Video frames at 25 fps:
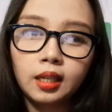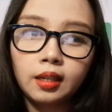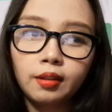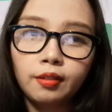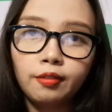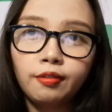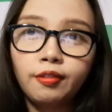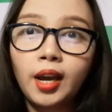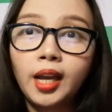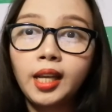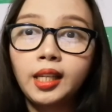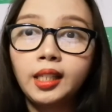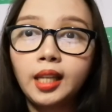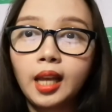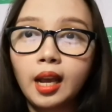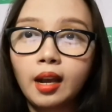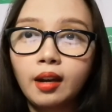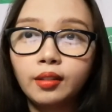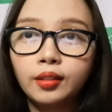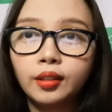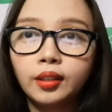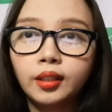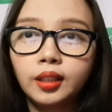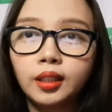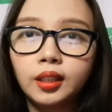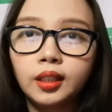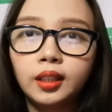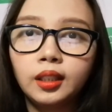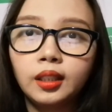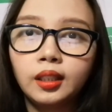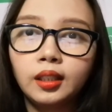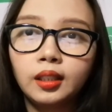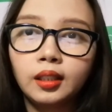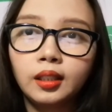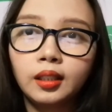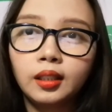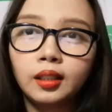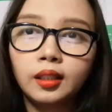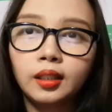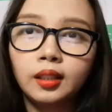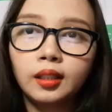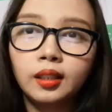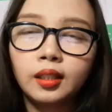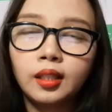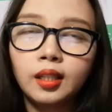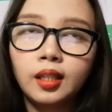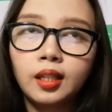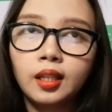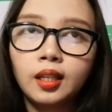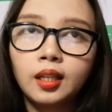find out,
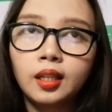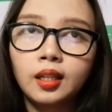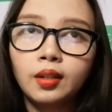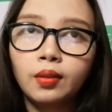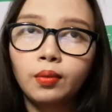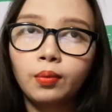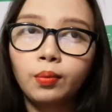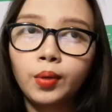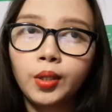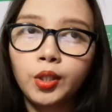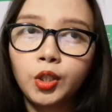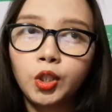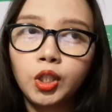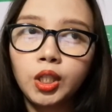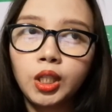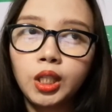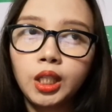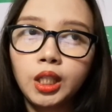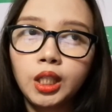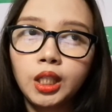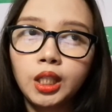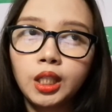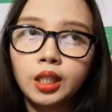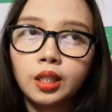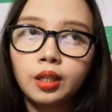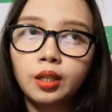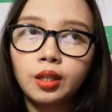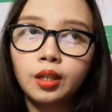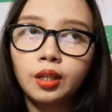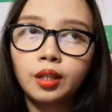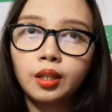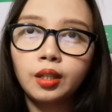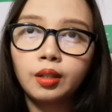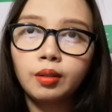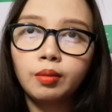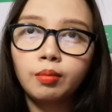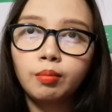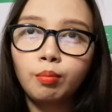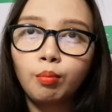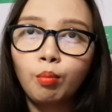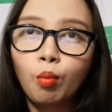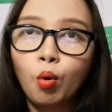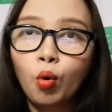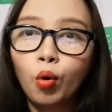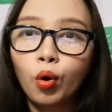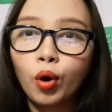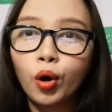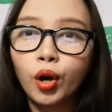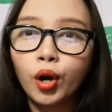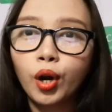which is a
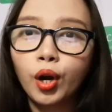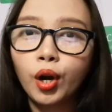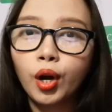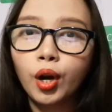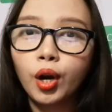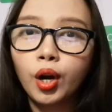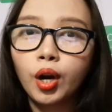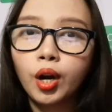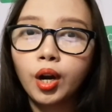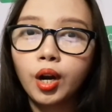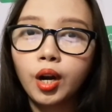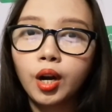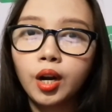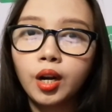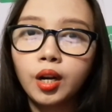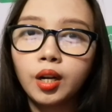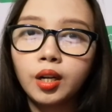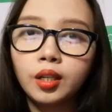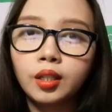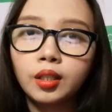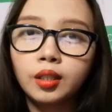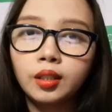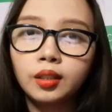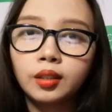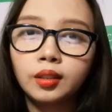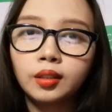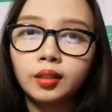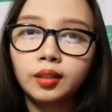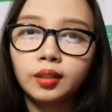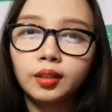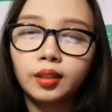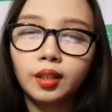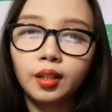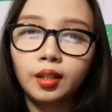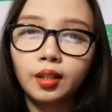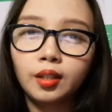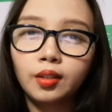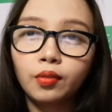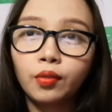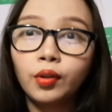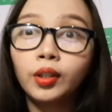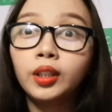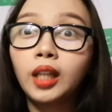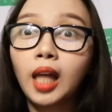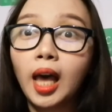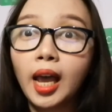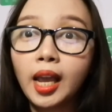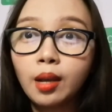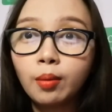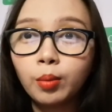more
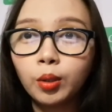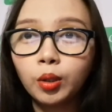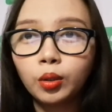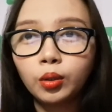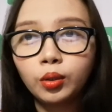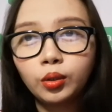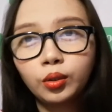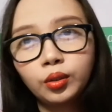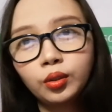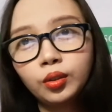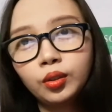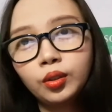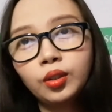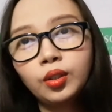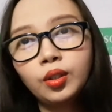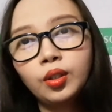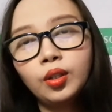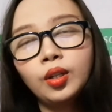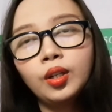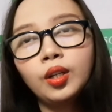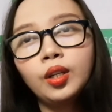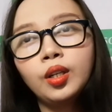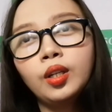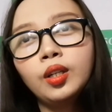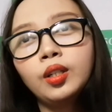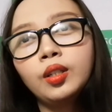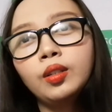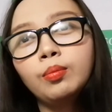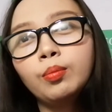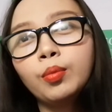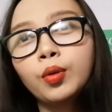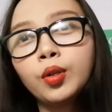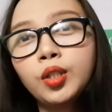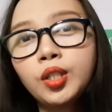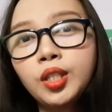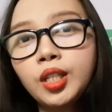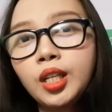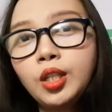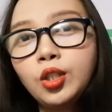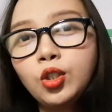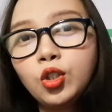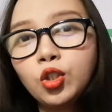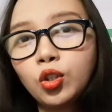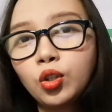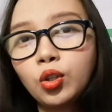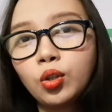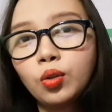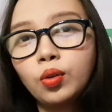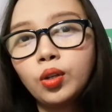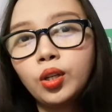reliable
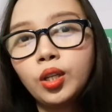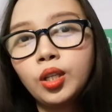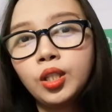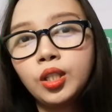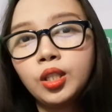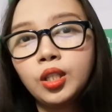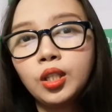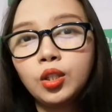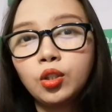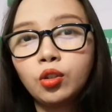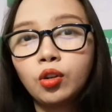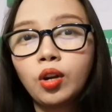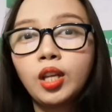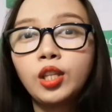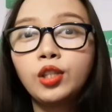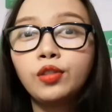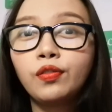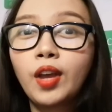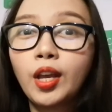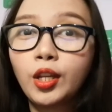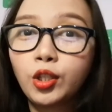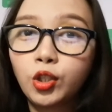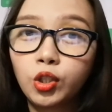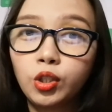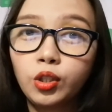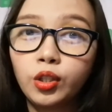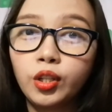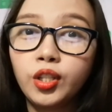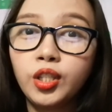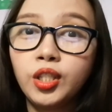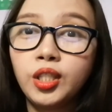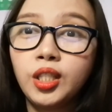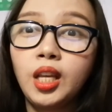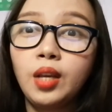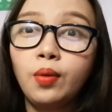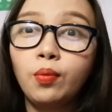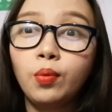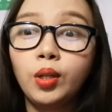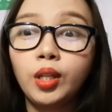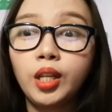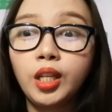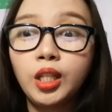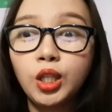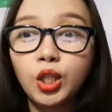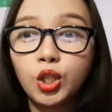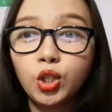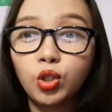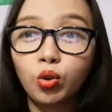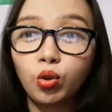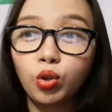procedure, is the transvaginal, because they will
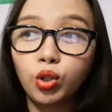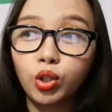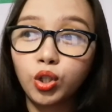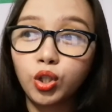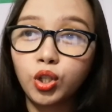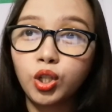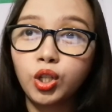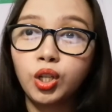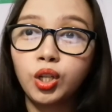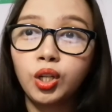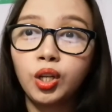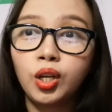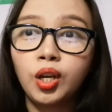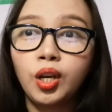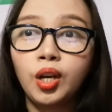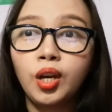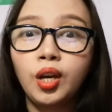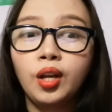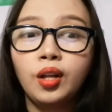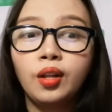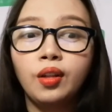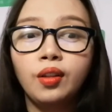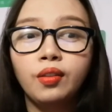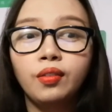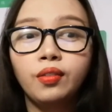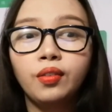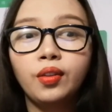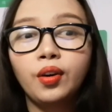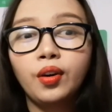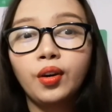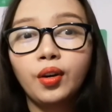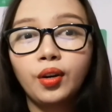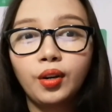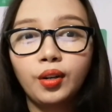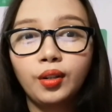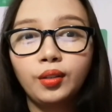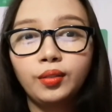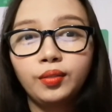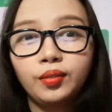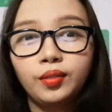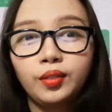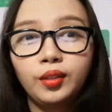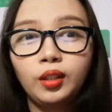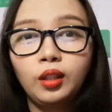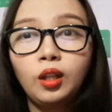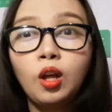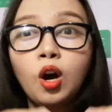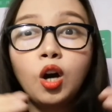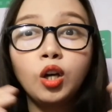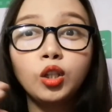insert the
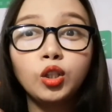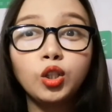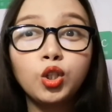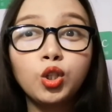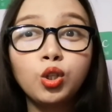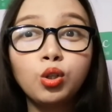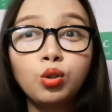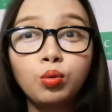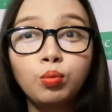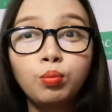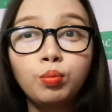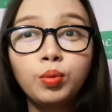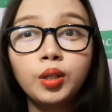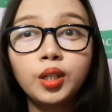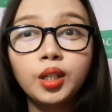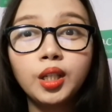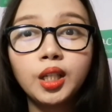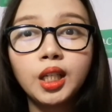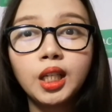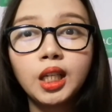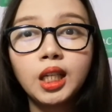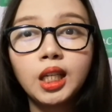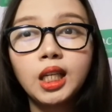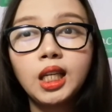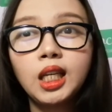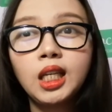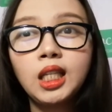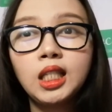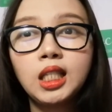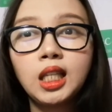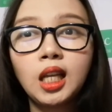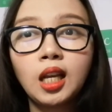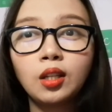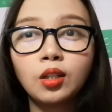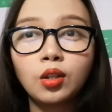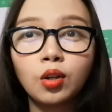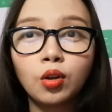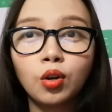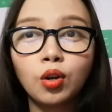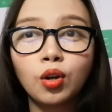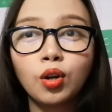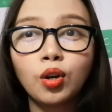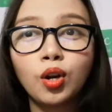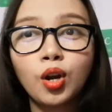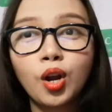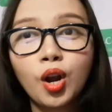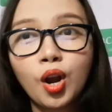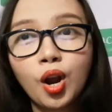long tube inside your